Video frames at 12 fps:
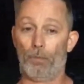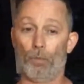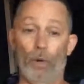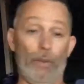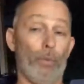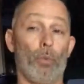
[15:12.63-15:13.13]

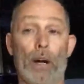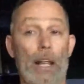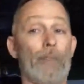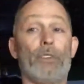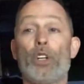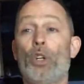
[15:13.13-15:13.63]
with
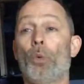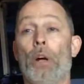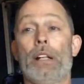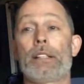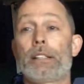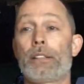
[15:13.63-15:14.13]
whatever you
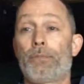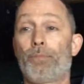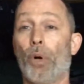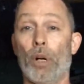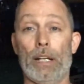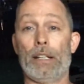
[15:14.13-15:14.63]
want to
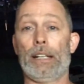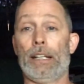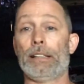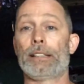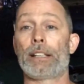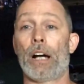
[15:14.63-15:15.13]
put in the
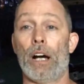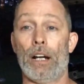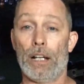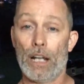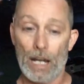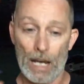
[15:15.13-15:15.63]

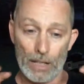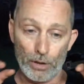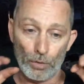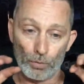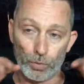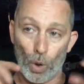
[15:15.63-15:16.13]
inside, and
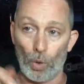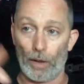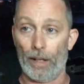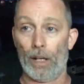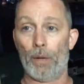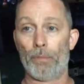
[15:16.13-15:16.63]
you roll
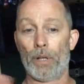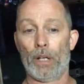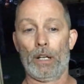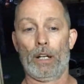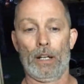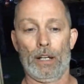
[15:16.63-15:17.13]
it up.
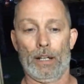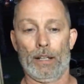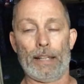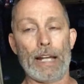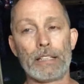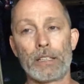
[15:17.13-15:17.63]

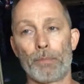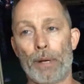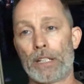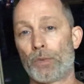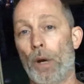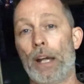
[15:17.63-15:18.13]
That's the
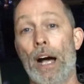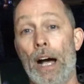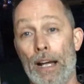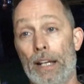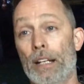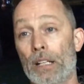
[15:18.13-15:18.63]
best way
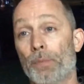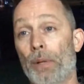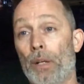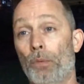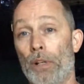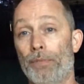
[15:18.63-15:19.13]
I can
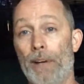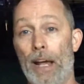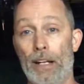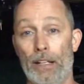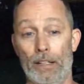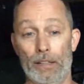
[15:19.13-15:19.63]
explain what a
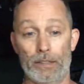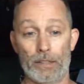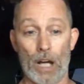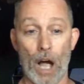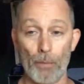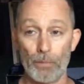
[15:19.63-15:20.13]
fatty is.
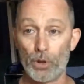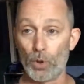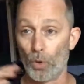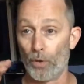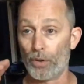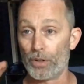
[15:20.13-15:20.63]
I'm
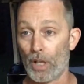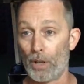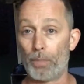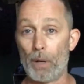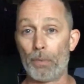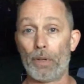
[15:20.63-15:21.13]
sure there's other
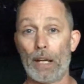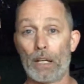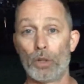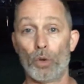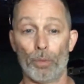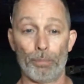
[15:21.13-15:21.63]
people that
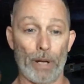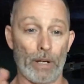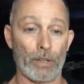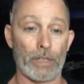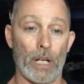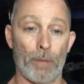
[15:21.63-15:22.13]
can do a
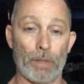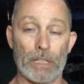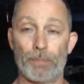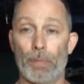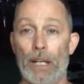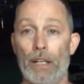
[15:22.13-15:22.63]
better job
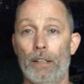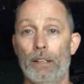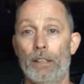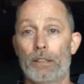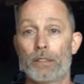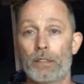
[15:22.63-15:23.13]
explaining
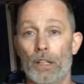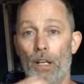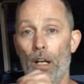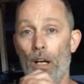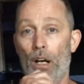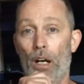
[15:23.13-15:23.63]
this.
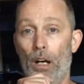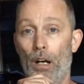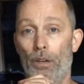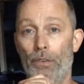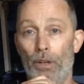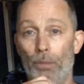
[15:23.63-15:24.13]

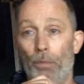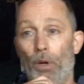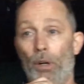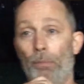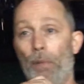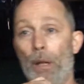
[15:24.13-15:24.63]

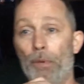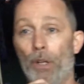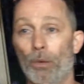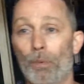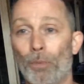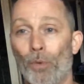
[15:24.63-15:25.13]
They're maybe a
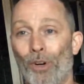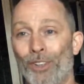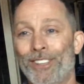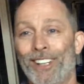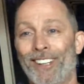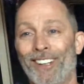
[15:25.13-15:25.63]
little bit more
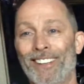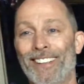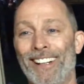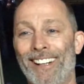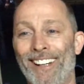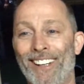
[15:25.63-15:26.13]
articulate
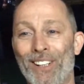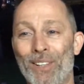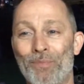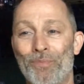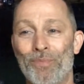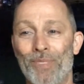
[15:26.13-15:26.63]
than I am.